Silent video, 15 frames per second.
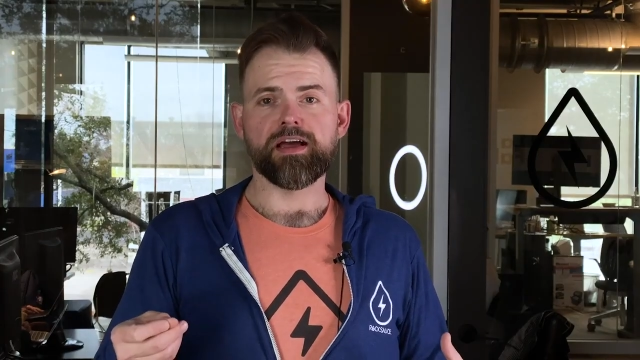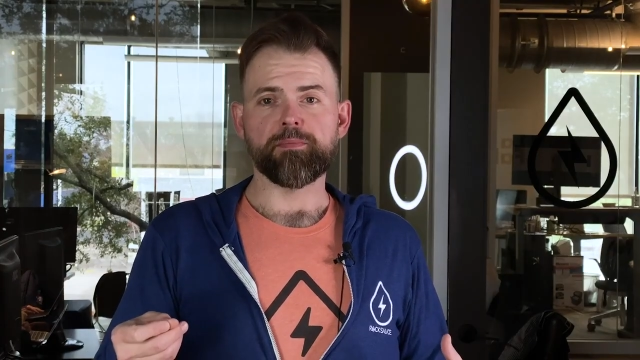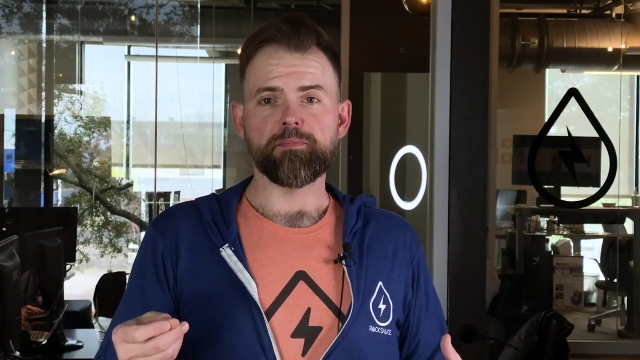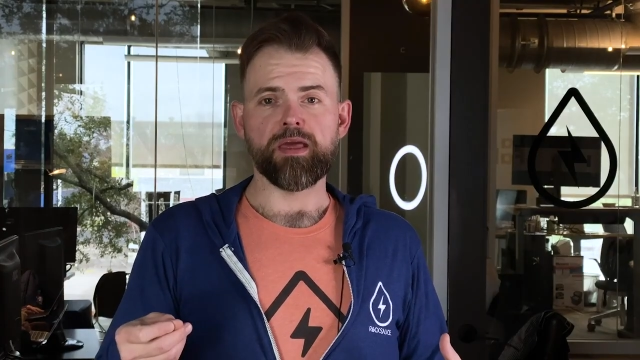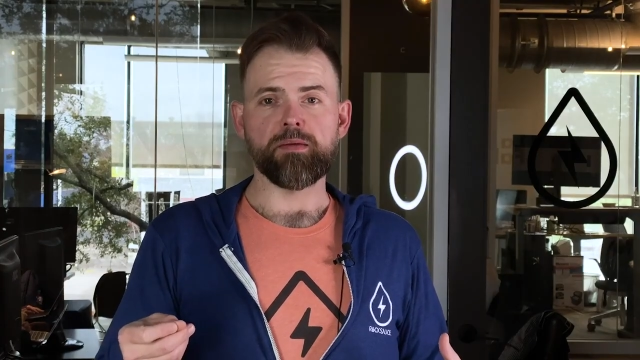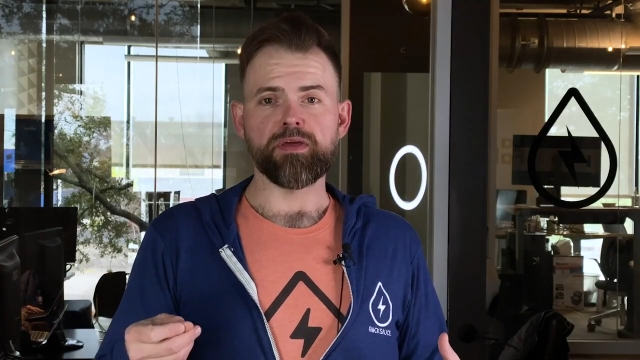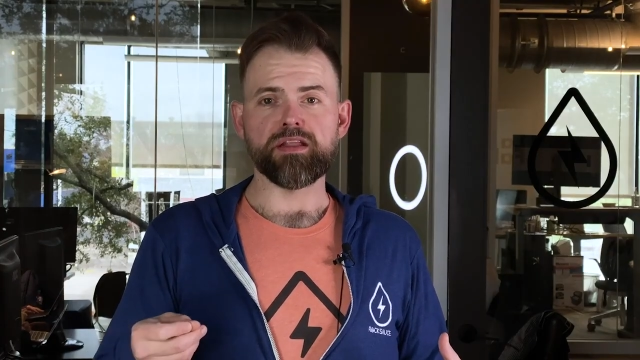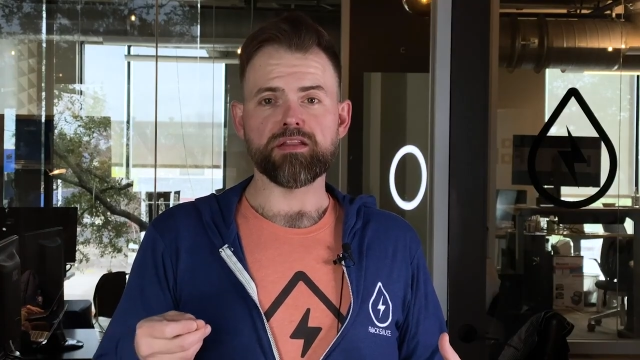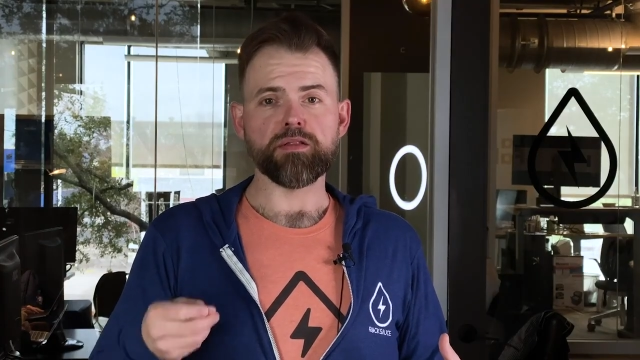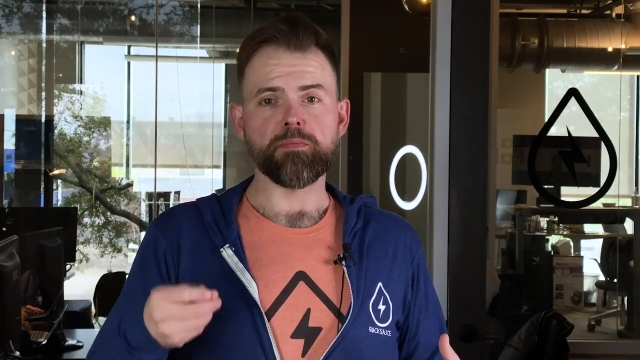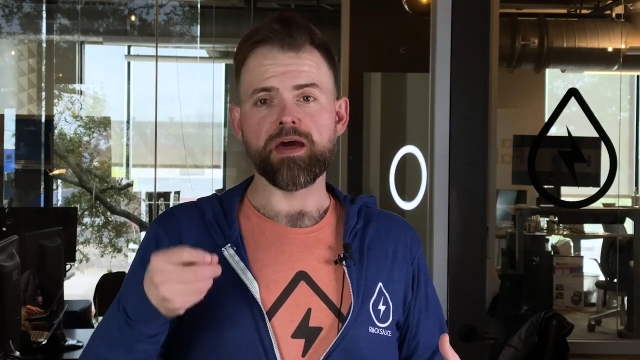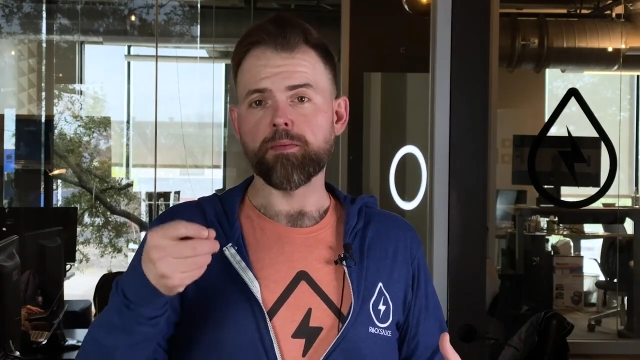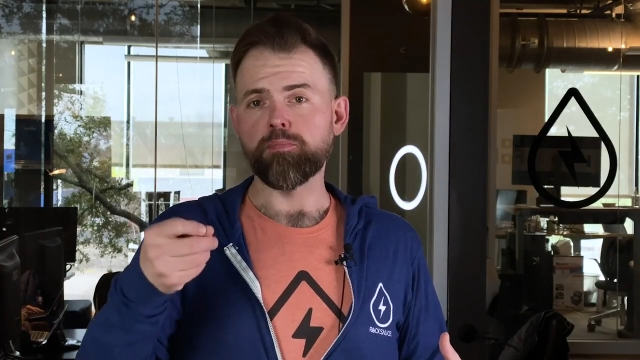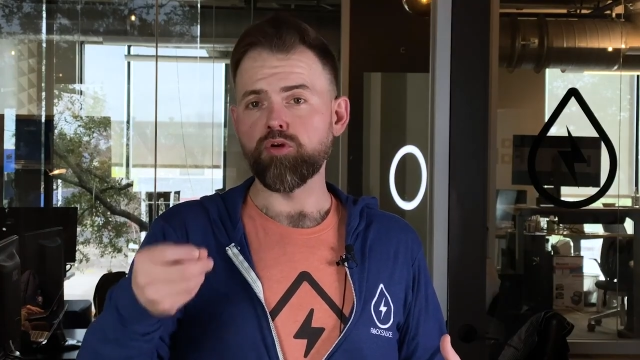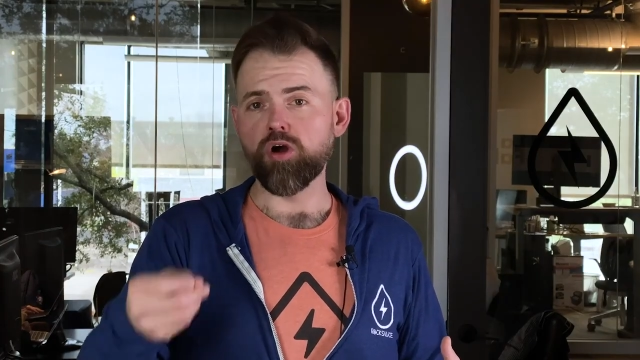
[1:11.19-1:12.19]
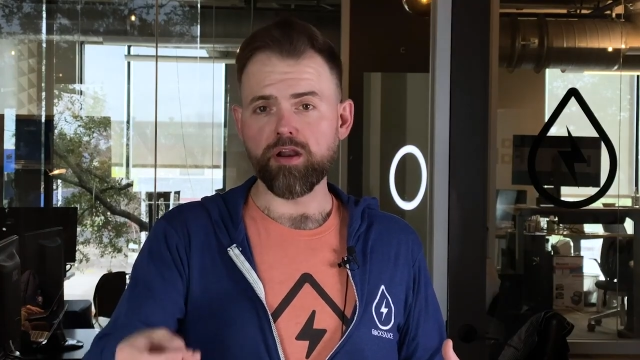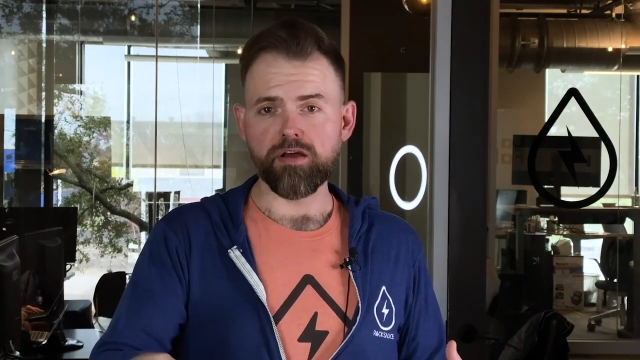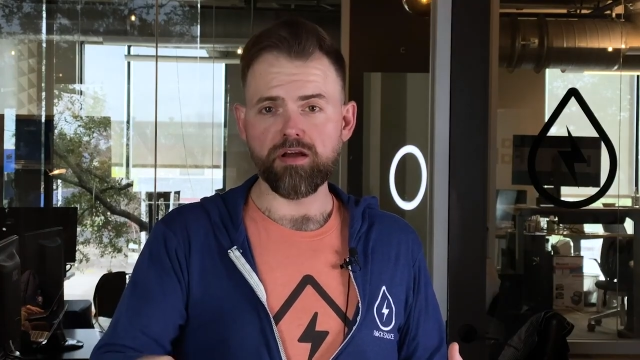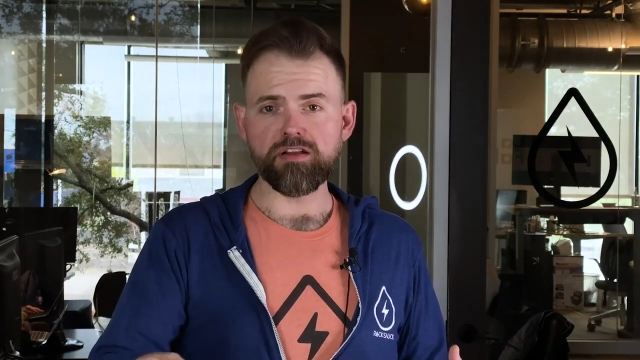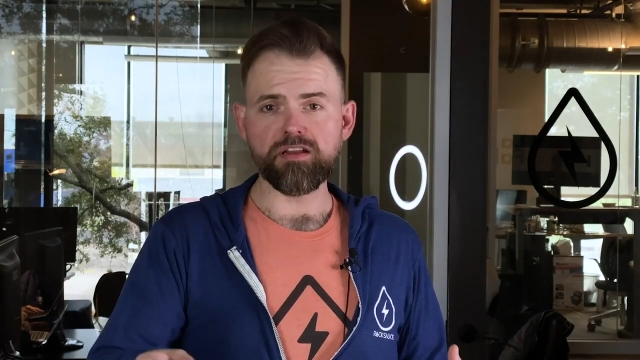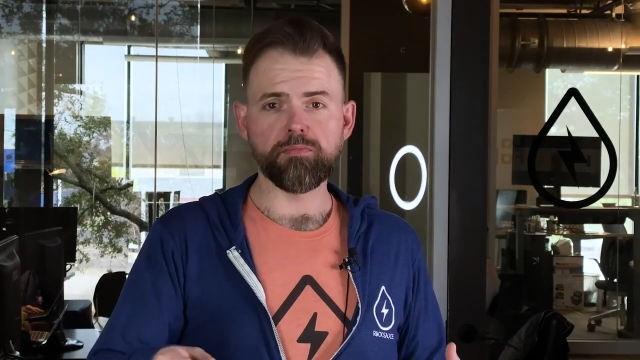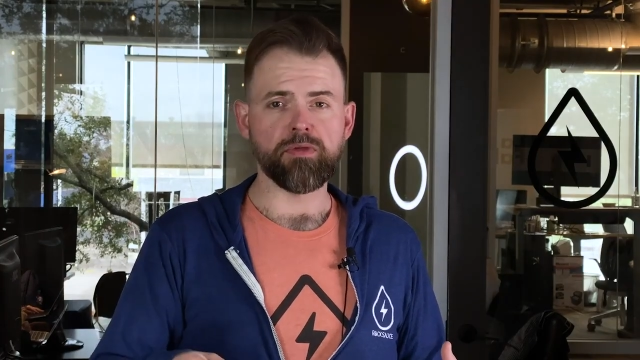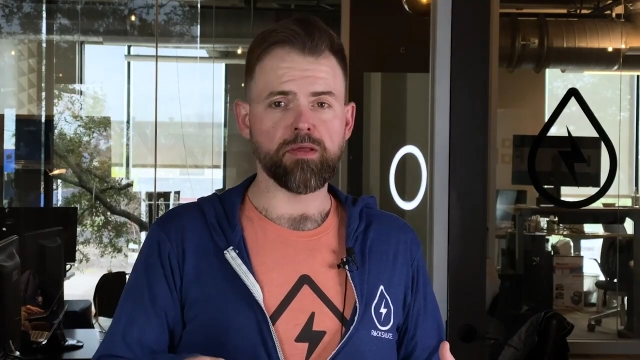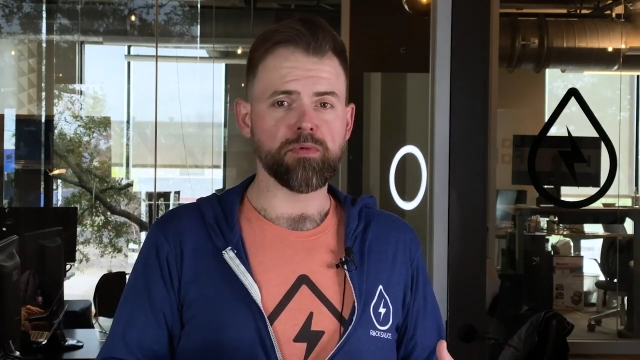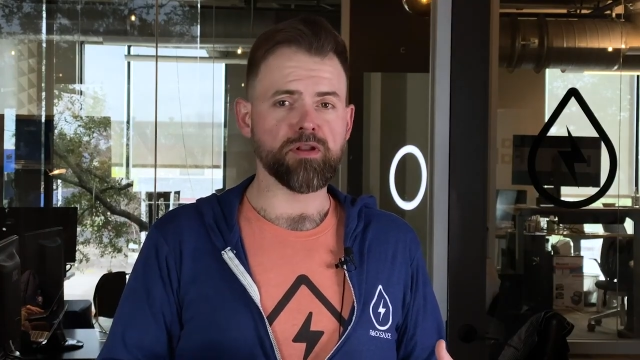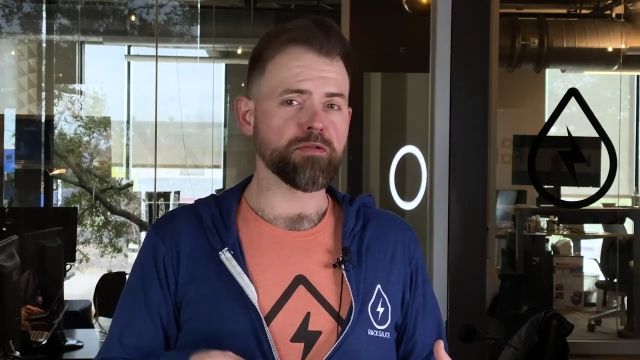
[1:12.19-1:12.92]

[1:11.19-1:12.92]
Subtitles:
Maybe it's about a product, maybe